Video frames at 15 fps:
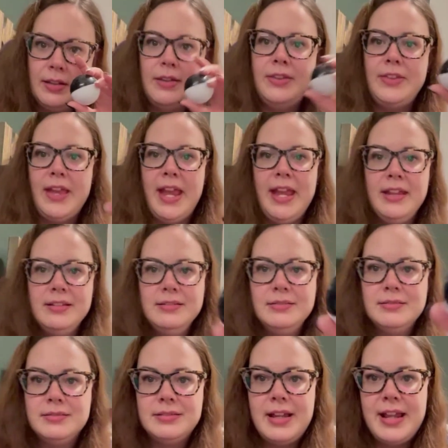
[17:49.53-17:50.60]
thing,
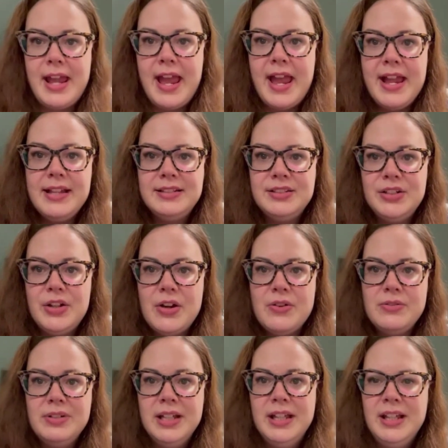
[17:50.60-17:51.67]
eggs, you
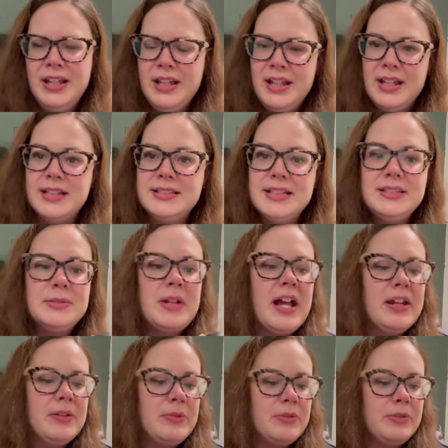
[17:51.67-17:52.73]
know? Because this
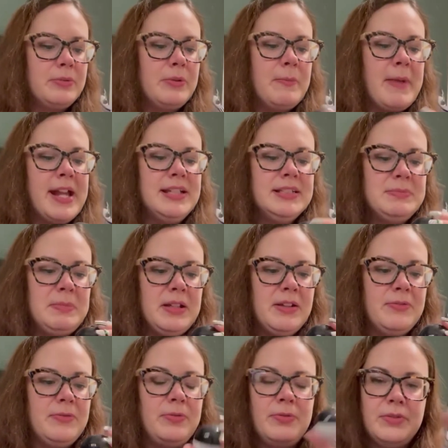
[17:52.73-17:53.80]
kind of reminds me
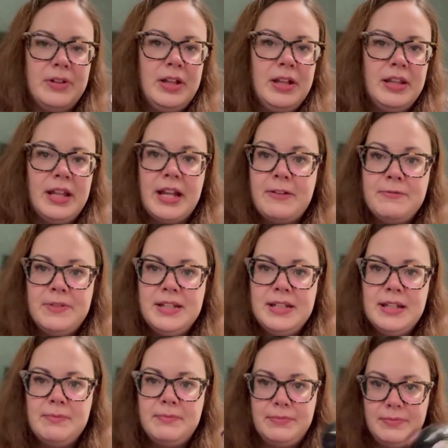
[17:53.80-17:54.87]
of like a
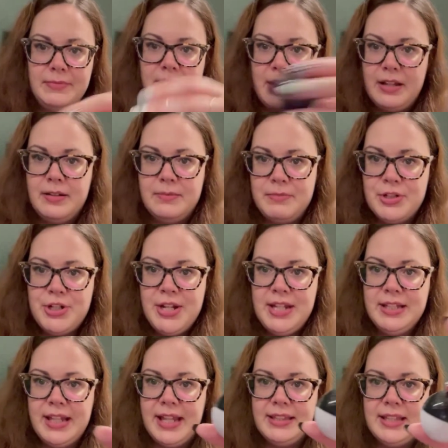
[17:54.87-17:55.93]
vending, like a
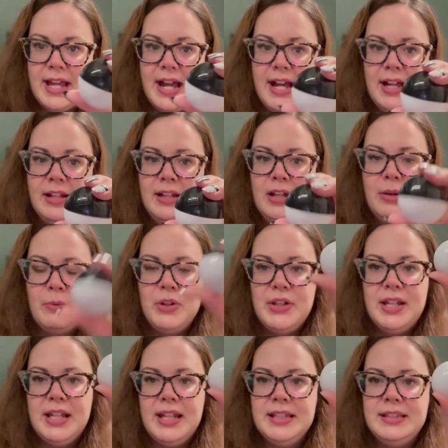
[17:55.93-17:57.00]
machine like that where
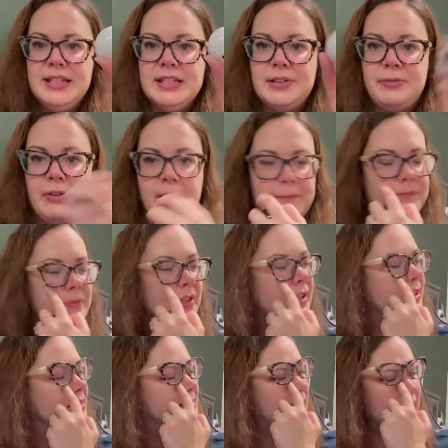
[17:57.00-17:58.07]
you can get these from.
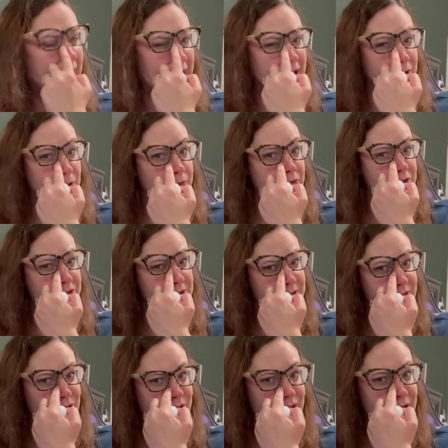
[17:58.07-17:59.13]
Is that at Universal
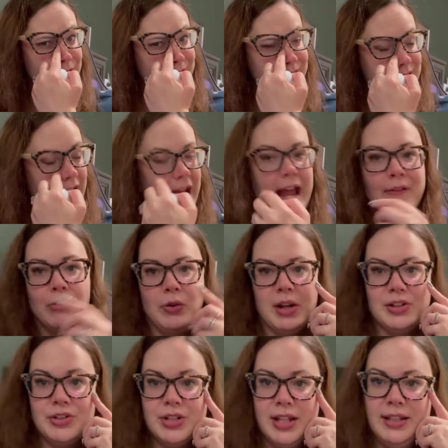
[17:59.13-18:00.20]
Studios? I have
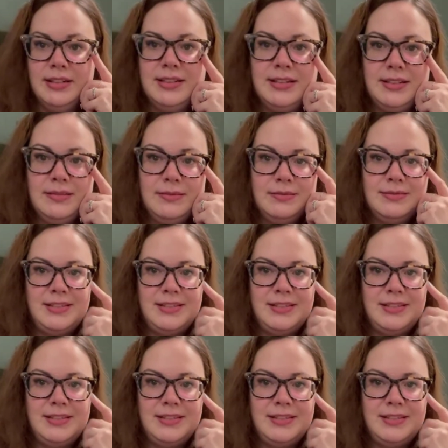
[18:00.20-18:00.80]
questions.